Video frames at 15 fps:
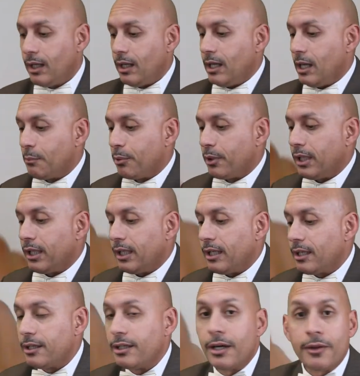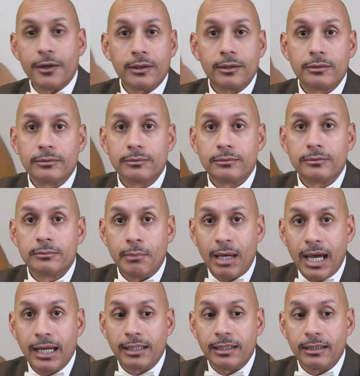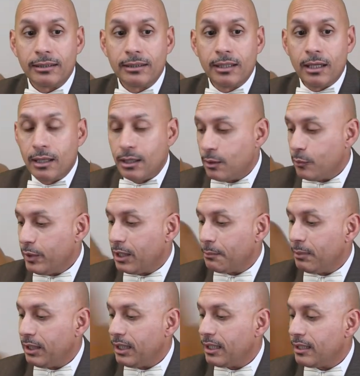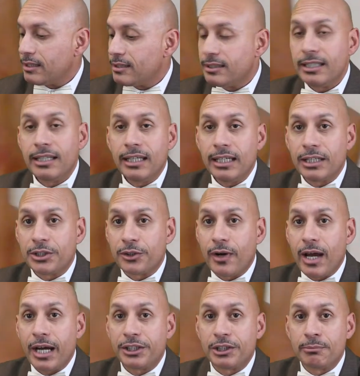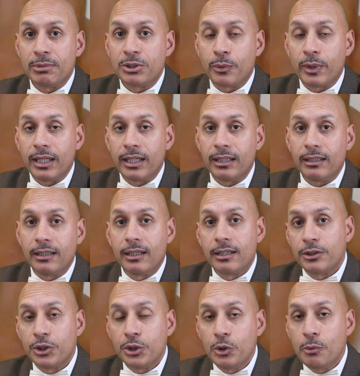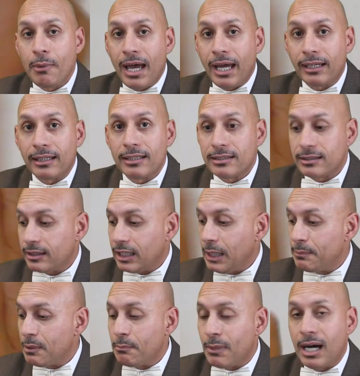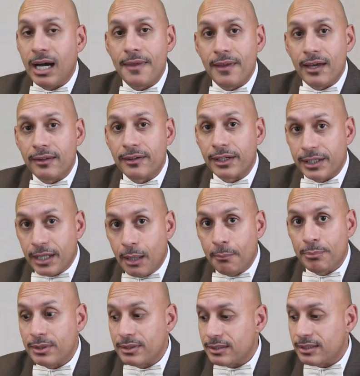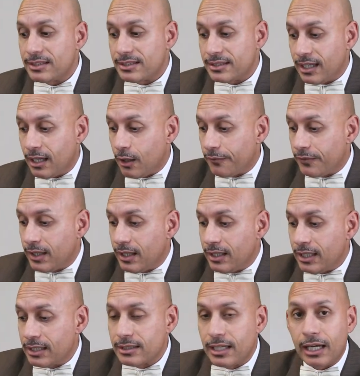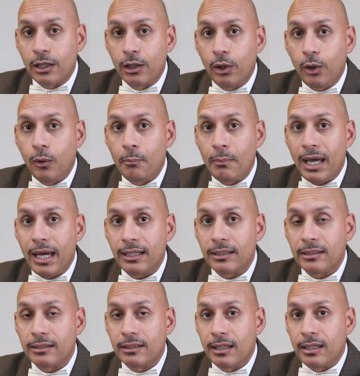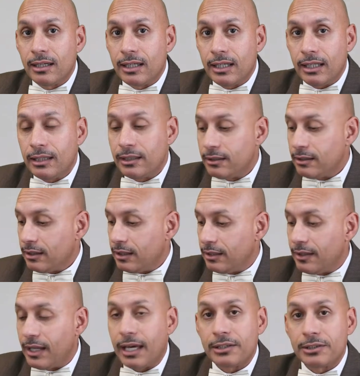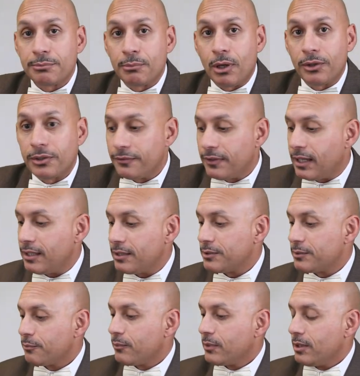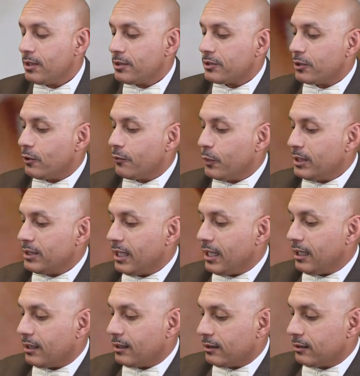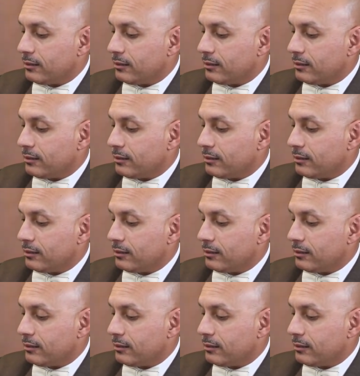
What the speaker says: and bring in another magnet, we can begin to see the interaction between two magnets, and keep in mind that the compass itself is like a little magnet in that small device. So if we take